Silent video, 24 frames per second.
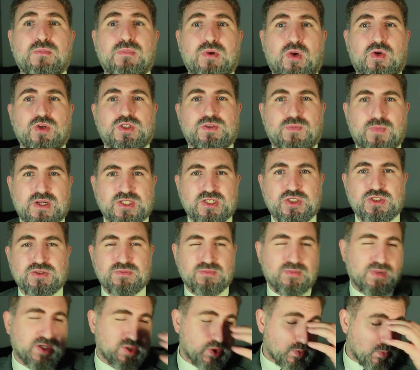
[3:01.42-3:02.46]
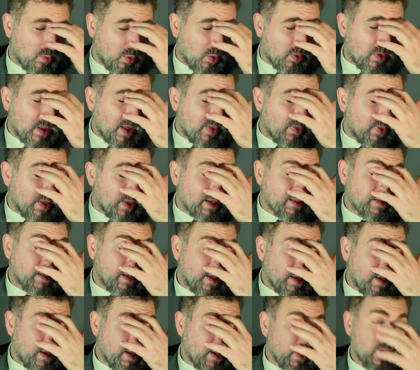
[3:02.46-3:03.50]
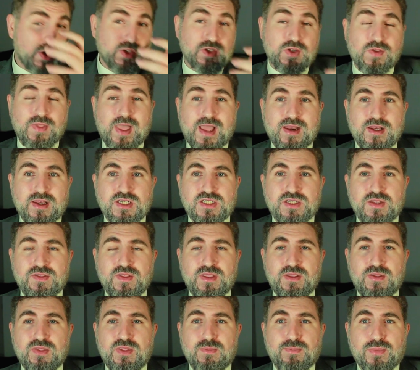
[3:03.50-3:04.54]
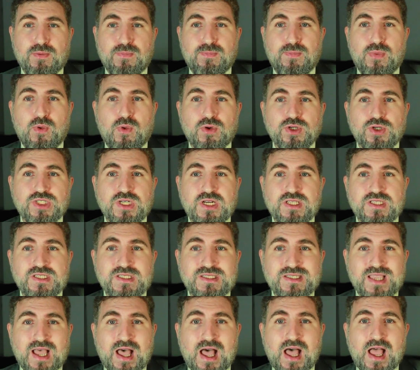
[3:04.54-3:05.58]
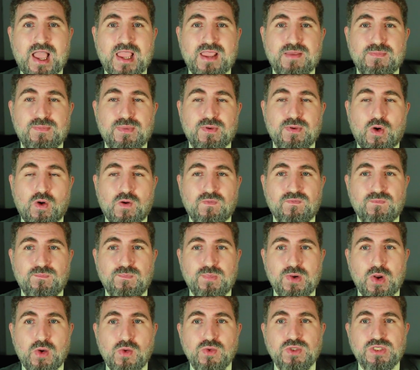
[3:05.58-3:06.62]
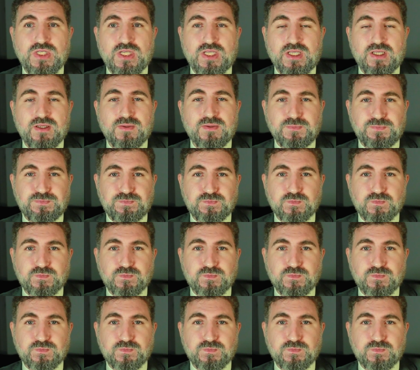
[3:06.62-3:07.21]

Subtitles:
bloat much, much more than that. So that is the proportionate type of bloating